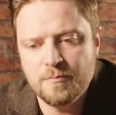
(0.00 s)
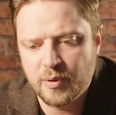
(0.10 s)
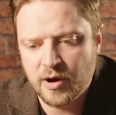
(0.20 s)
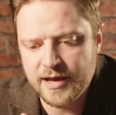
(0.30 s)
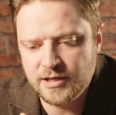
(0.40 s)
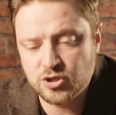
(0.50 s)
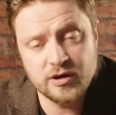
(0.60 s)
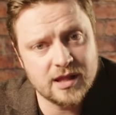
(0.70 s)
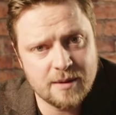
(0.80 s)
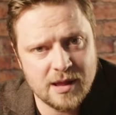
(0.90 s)
by
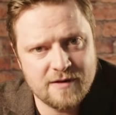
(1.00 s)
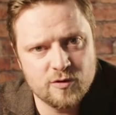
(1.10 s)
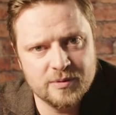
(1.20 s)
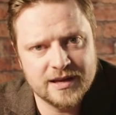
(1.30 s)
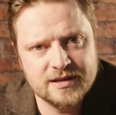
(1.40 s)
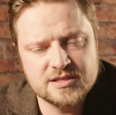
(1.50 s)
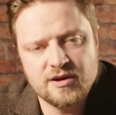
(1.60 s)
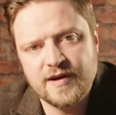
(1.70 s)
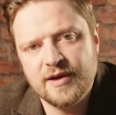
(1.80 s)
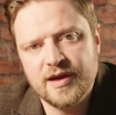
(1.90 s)
joining that platform and getting
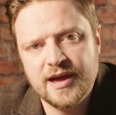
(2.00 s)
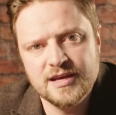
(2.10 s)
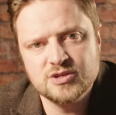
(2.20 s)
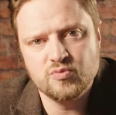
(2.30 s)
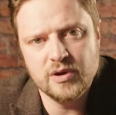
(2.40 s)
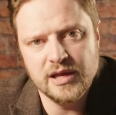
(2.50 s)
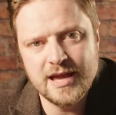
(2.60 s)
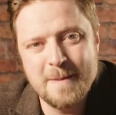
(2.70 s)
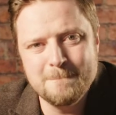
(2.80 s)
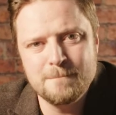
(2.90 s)
yourself out there is really
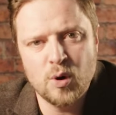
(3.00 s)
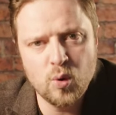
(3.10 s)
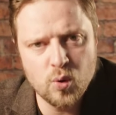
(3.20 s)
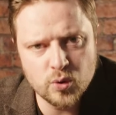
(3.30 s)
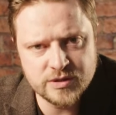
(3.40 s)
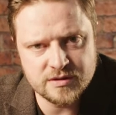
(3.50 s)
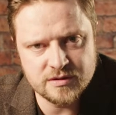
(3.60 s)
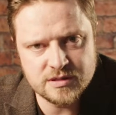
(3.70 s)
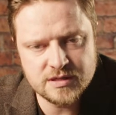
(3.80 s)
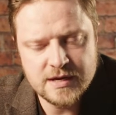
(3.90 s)

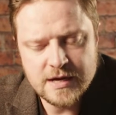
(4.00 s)
important.